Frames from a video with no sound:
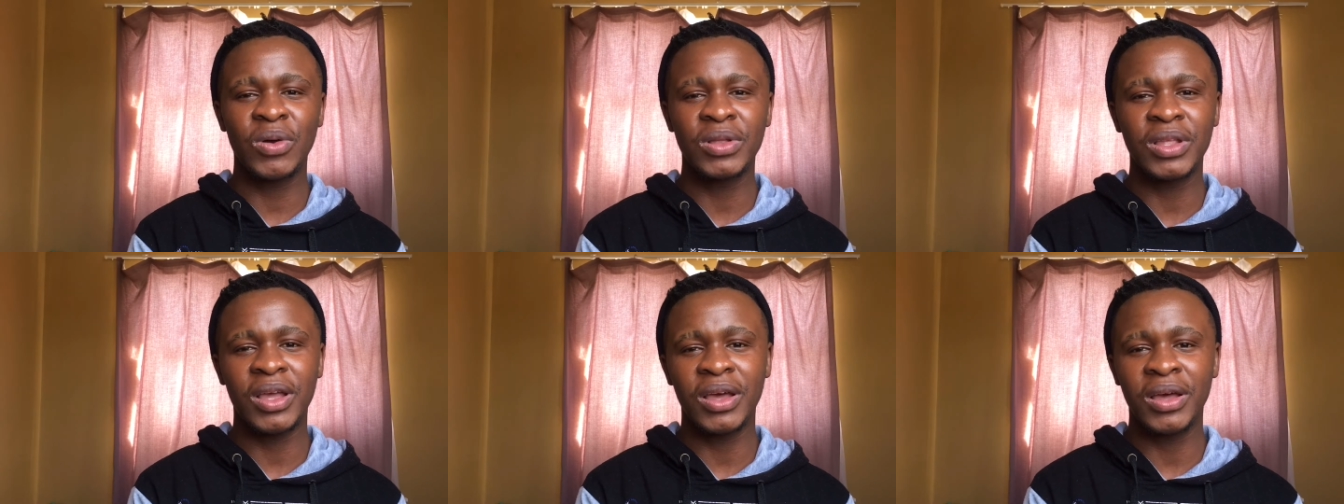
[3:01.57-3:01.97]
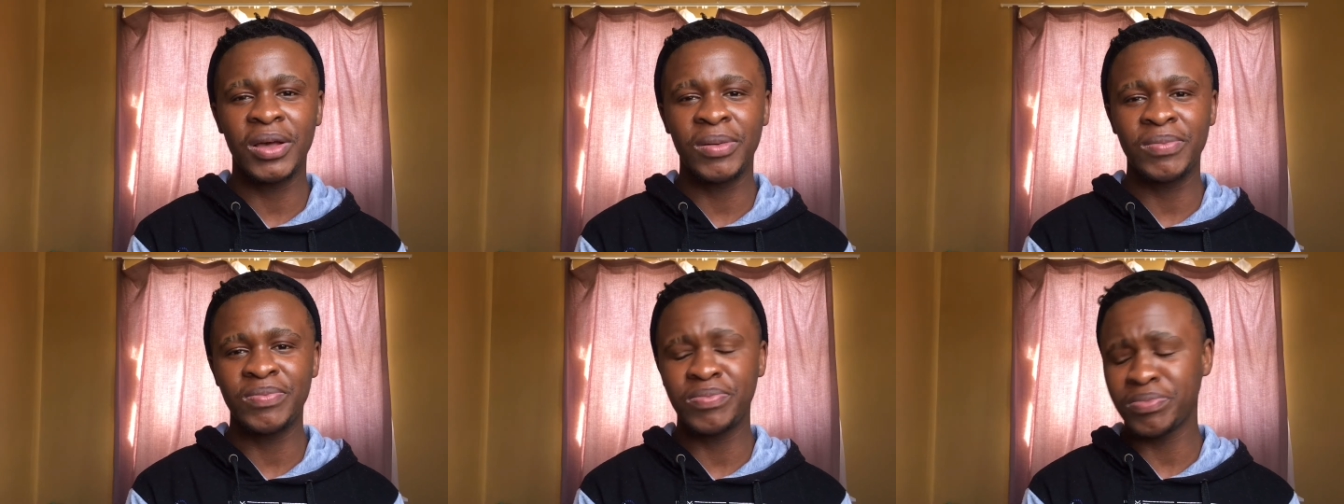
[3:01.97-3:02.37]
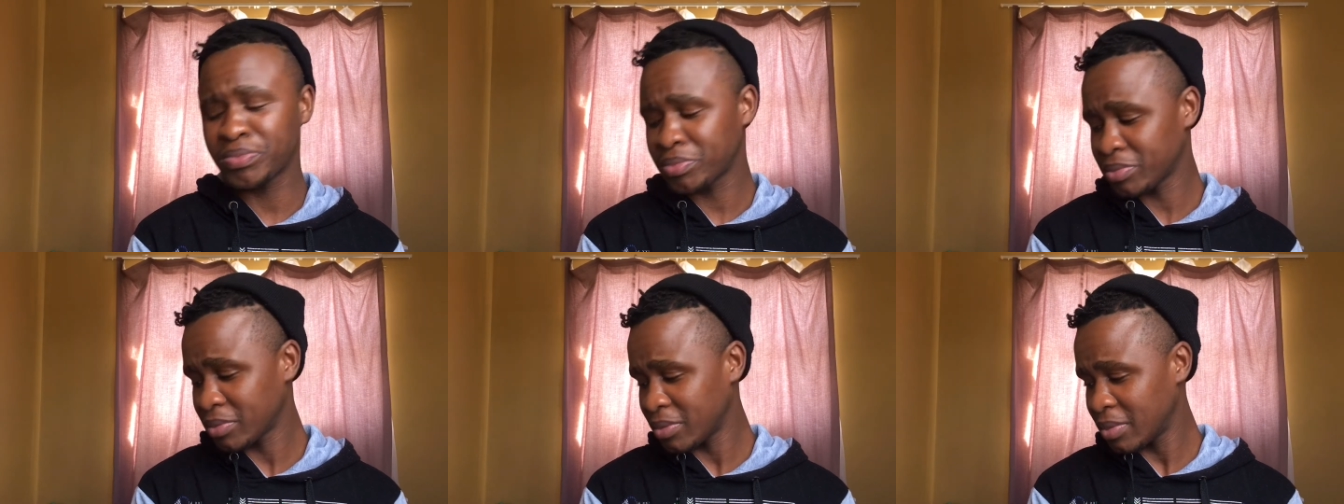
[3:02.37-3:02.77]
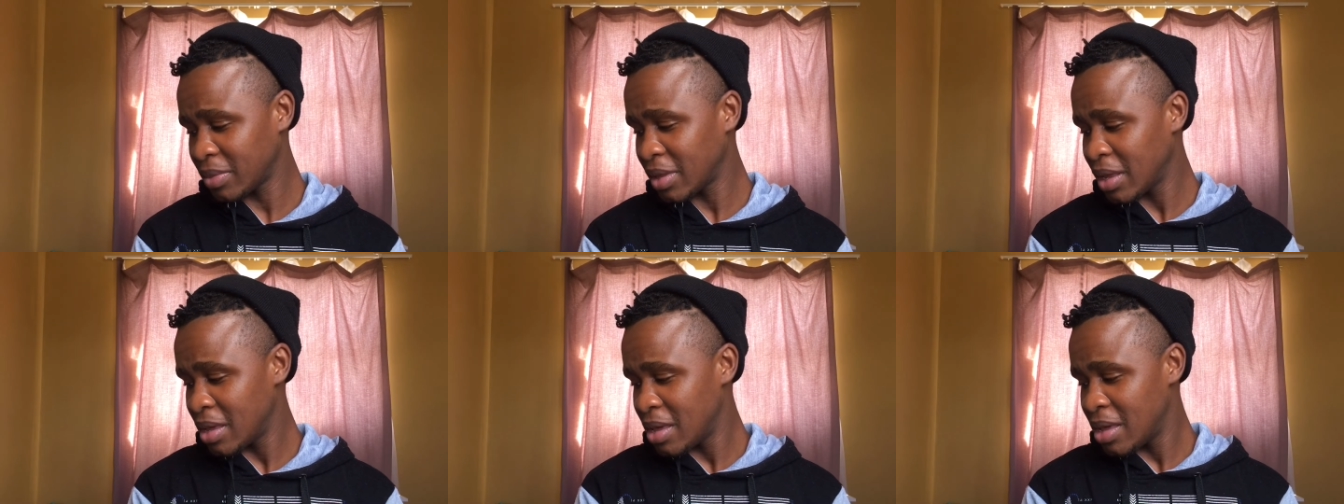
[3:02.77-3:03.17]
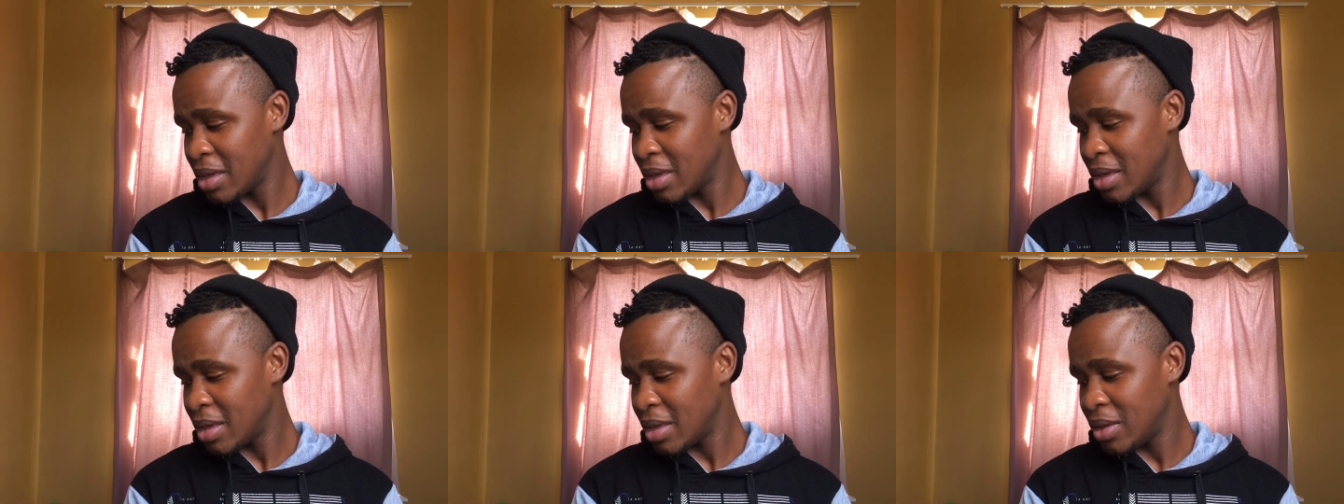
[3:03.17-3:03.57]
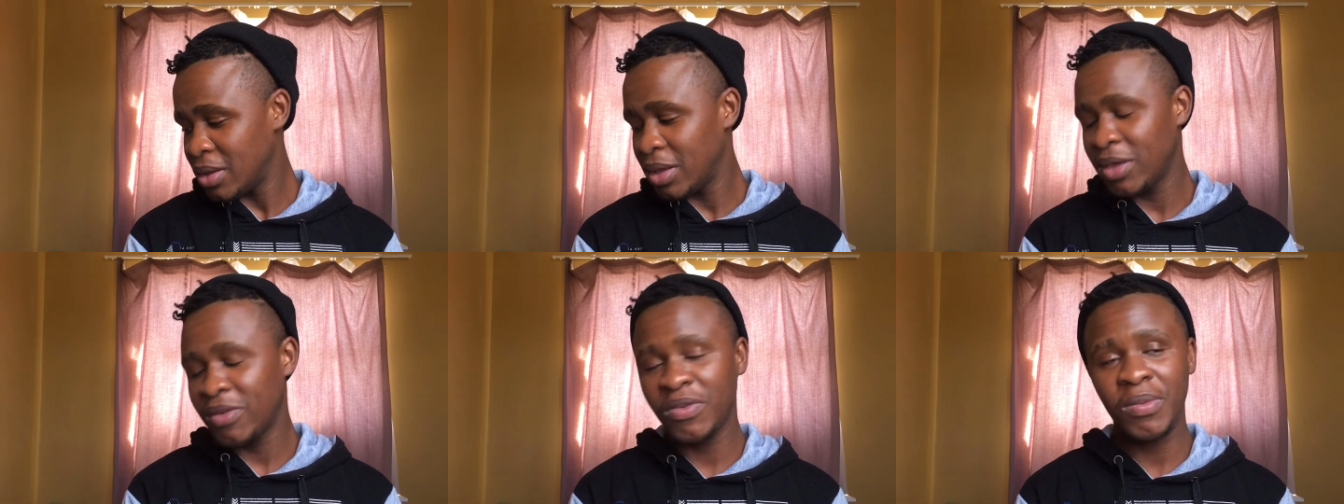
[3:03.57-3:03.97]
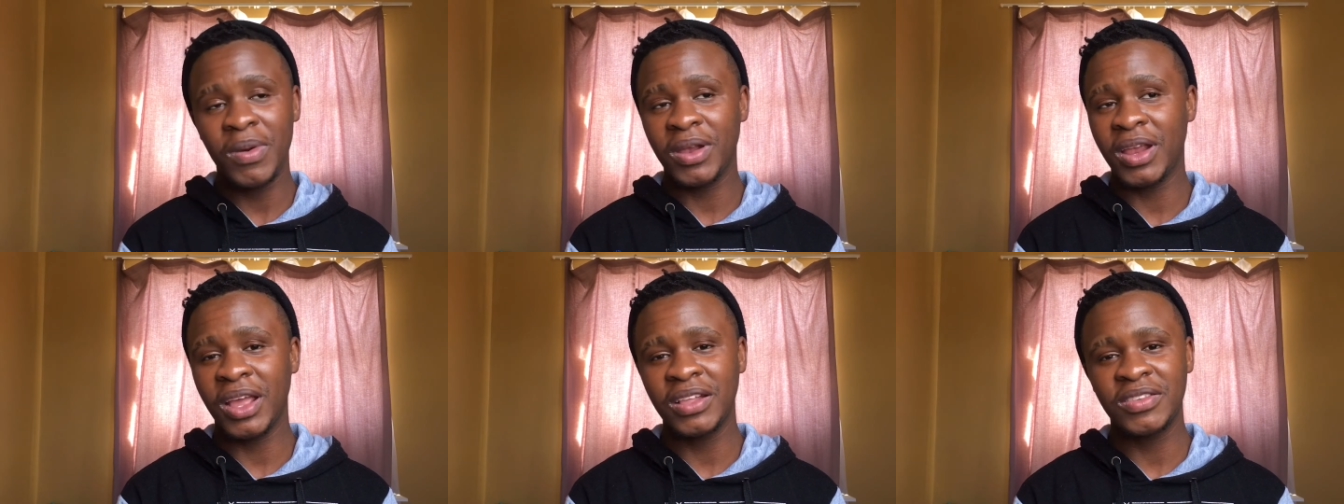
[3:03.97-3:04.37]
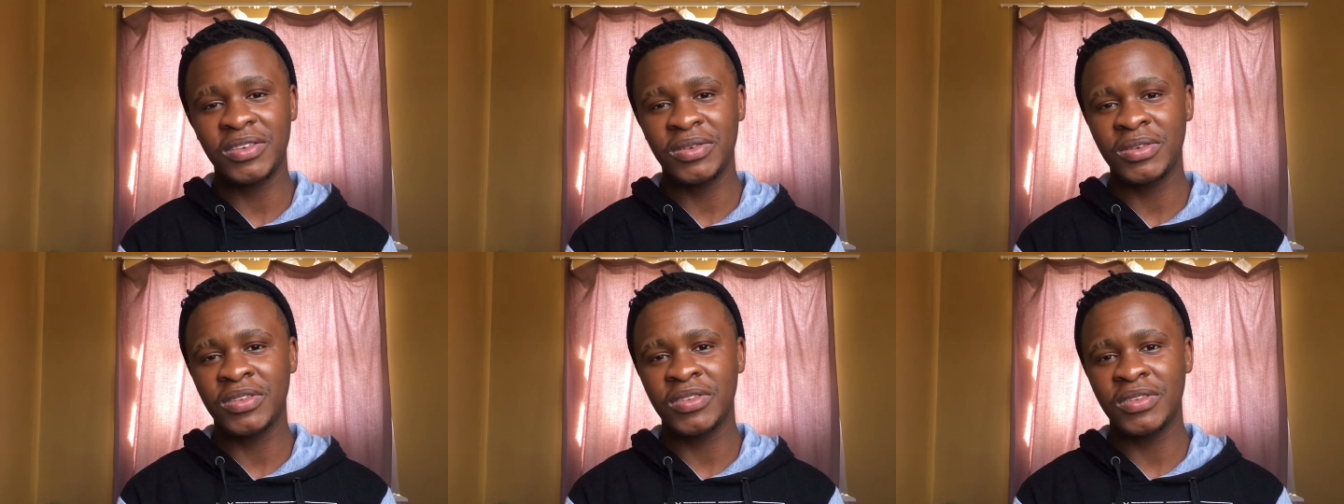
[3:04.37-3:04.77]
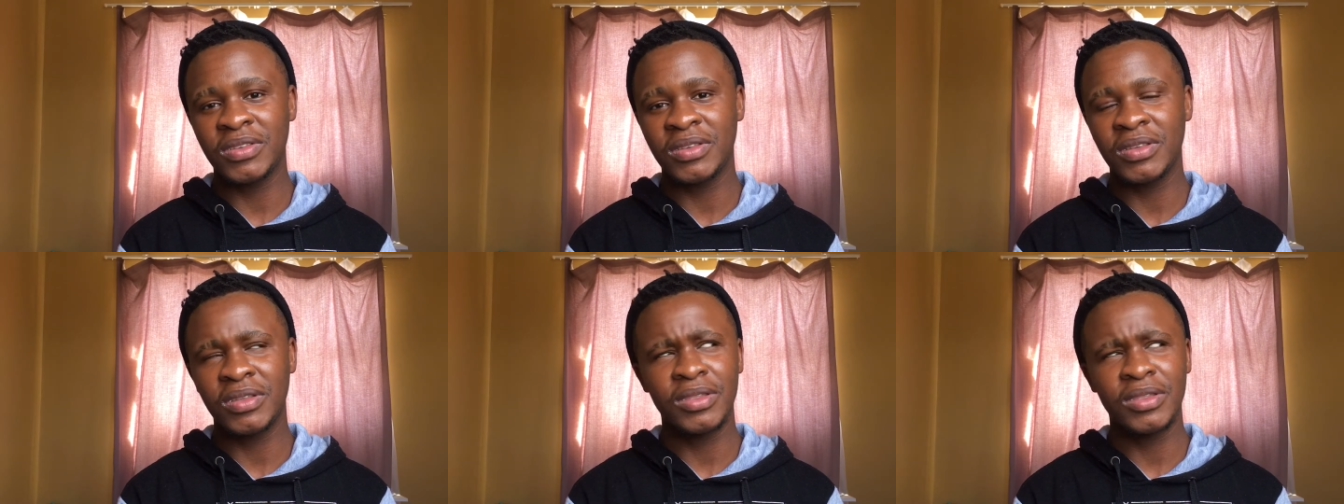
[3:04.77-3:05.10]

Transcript: on um, Everybody Hates Chris.